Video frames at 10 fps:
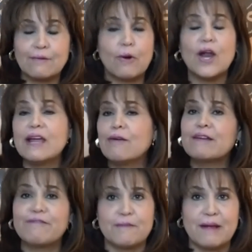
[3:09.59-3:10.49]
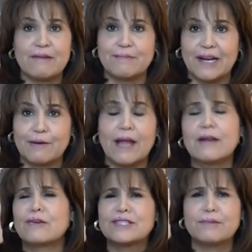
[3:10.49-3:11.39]
like we're hearing from everybody,
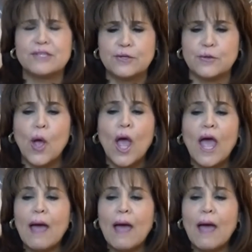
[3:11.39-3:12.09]
right? Or W-2.